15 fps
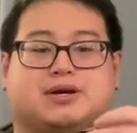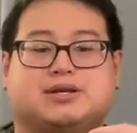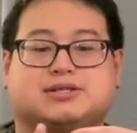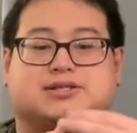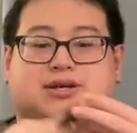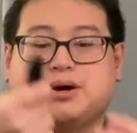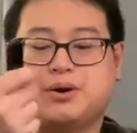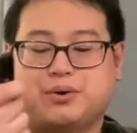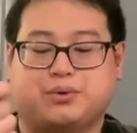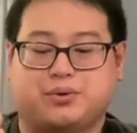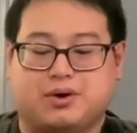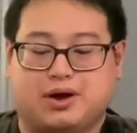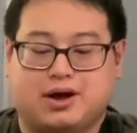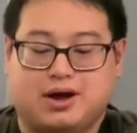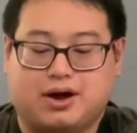So
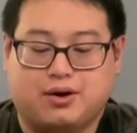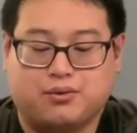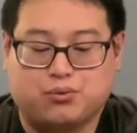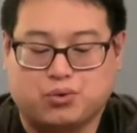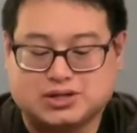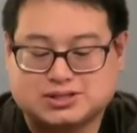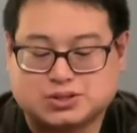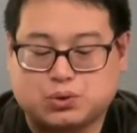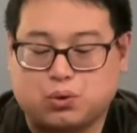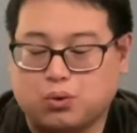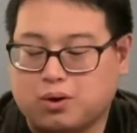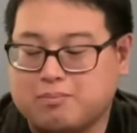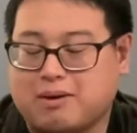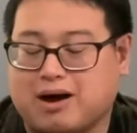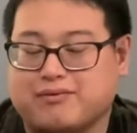what's
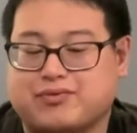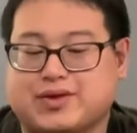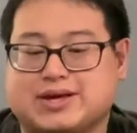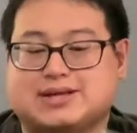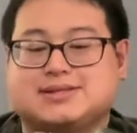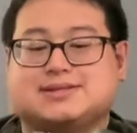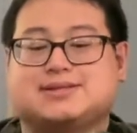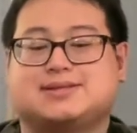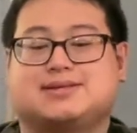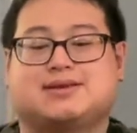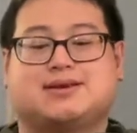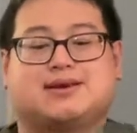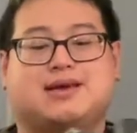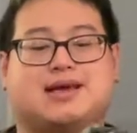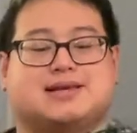cool about this
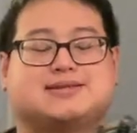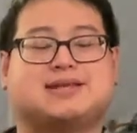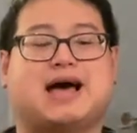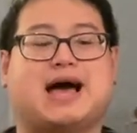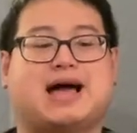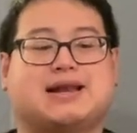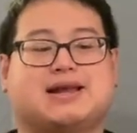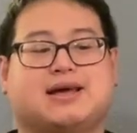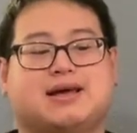is that